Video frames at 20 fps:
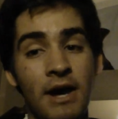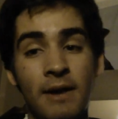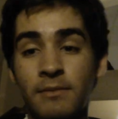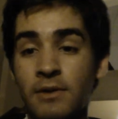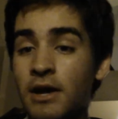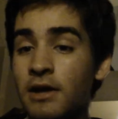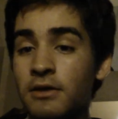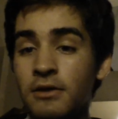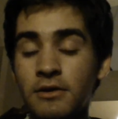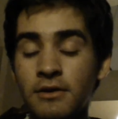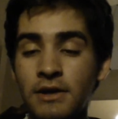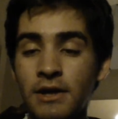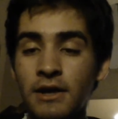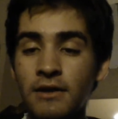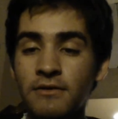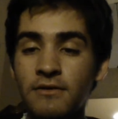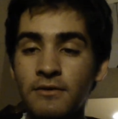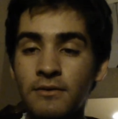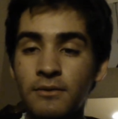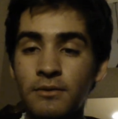I'm not
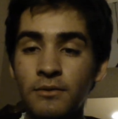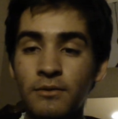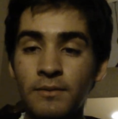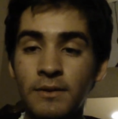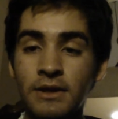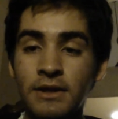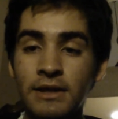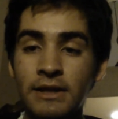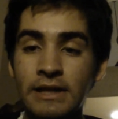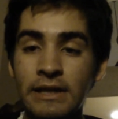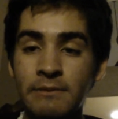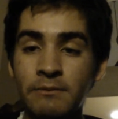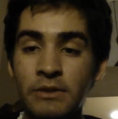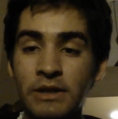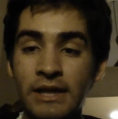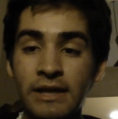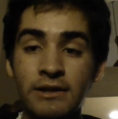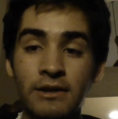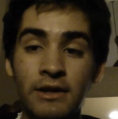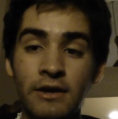looking to really
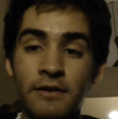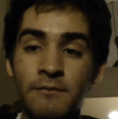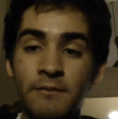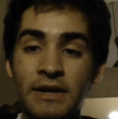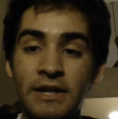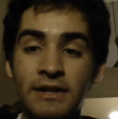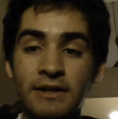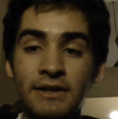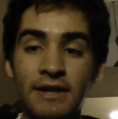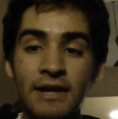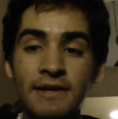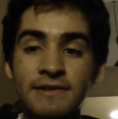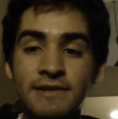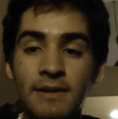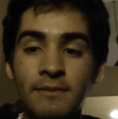play a lot of meta decks.